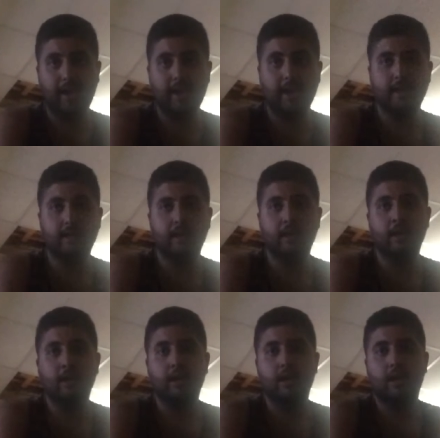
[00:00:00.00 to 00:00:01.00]
had
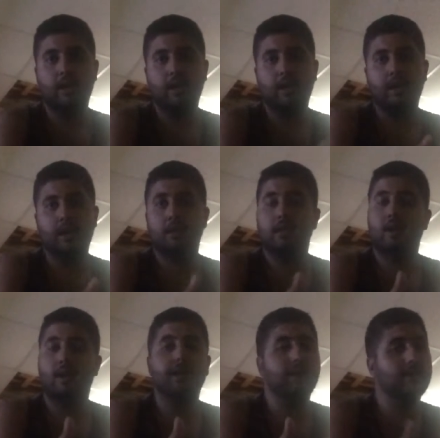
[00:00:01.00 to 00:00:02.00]
and
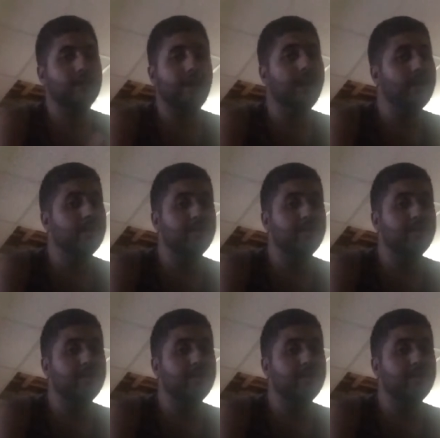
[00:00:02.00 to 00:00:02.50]
like, yeah,